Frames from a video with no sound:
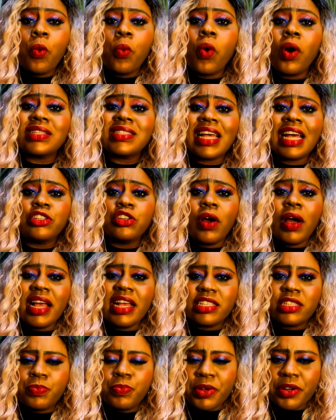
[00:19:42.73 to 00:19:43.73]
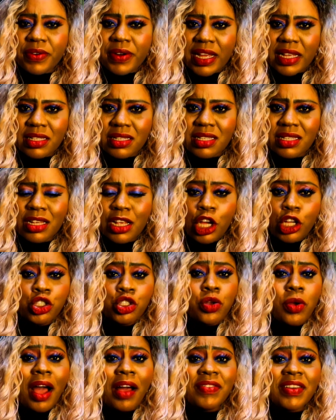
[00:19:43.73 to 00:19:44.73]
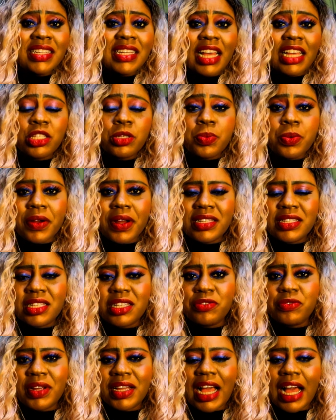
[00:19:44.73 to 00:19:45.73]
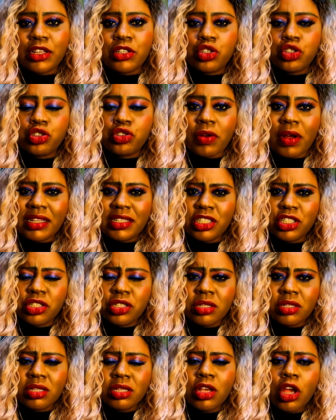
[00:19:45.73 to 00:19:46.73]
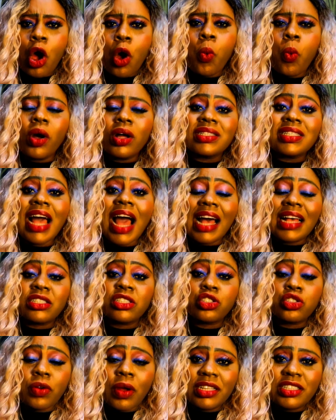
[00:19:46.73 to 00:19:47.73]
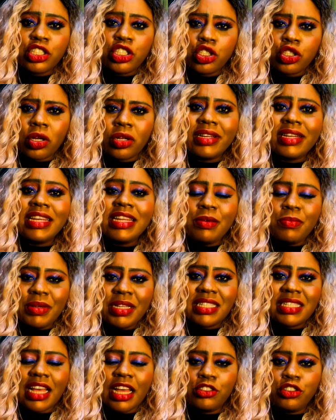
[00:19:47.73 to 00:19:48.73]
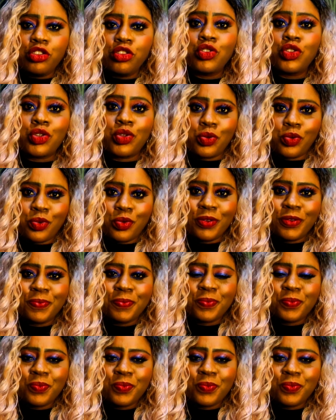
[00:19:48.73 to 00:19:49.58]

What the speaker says: What are your experience? Do you have any experience in regards to traditions? What has tradition limited you to?